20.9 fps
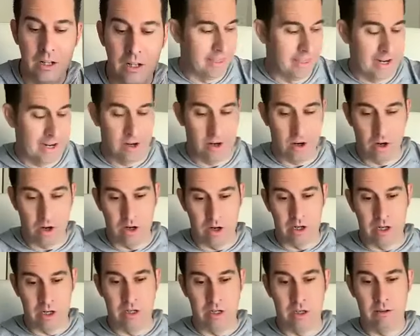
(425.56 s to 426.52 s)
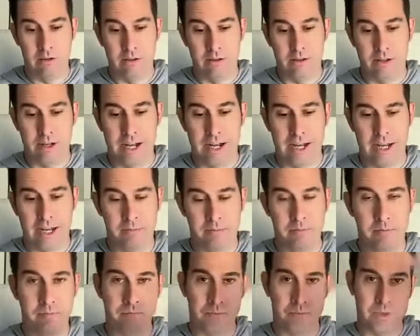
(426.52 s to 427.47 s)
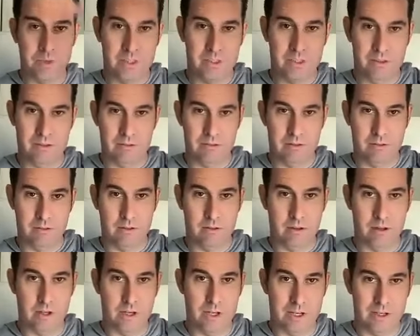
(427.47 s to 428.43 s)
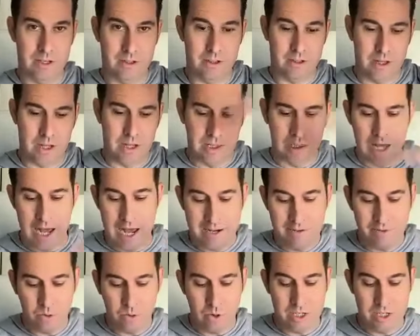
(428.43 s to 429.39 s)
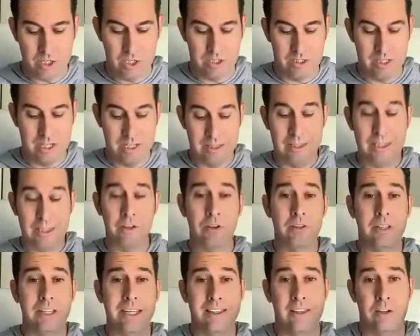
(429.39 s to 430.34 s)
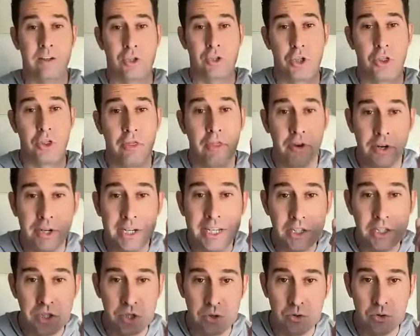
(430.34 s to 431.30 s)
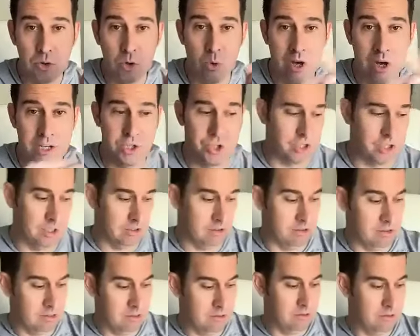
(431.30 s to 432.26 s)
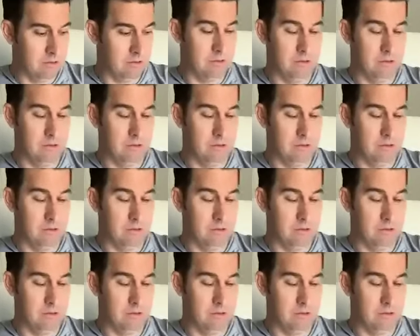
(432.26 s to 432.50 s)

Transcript: There are um, a line of questions that literally there's 32 questions